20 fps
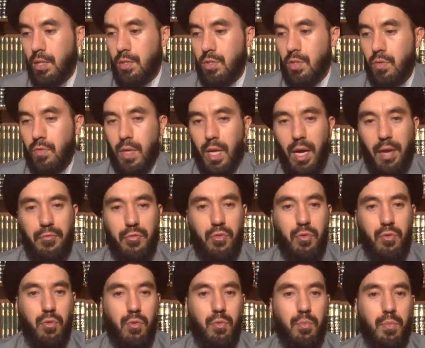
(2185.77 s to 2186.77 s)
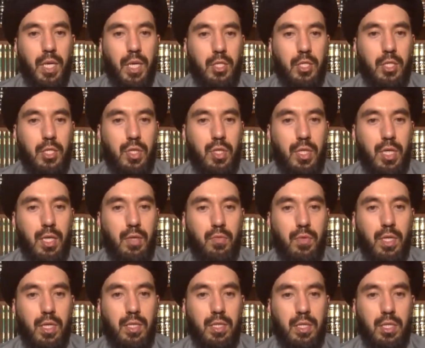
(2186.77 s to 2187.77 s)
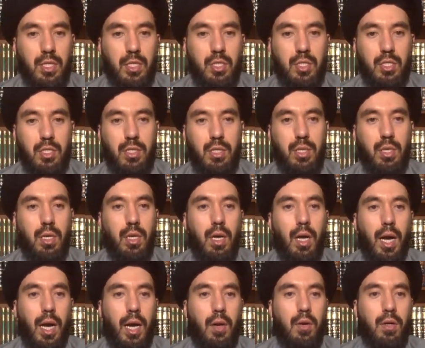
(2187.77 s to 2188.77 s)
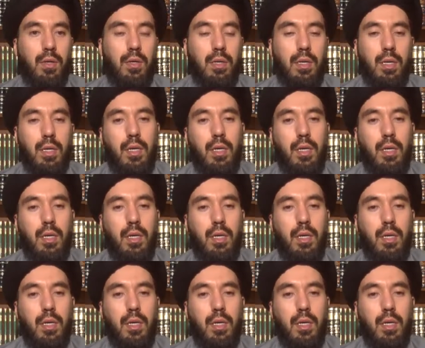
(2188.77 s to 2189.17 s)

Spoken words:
So we have to make sure that we teach our